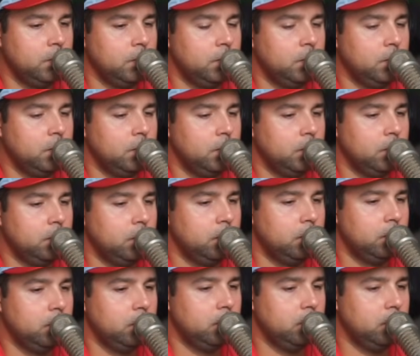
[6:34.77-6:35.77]

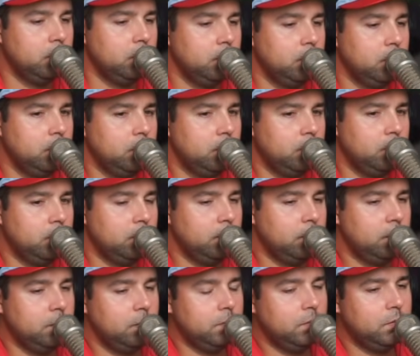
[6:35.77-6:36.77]

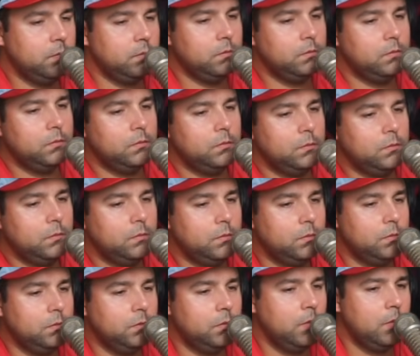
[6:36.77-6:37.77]

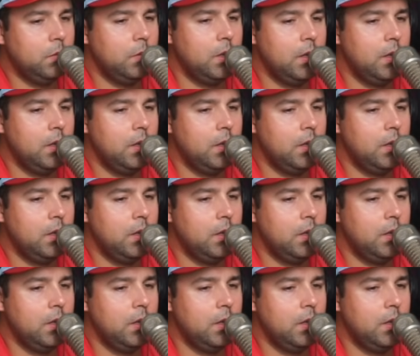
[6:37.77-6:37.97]
(silent)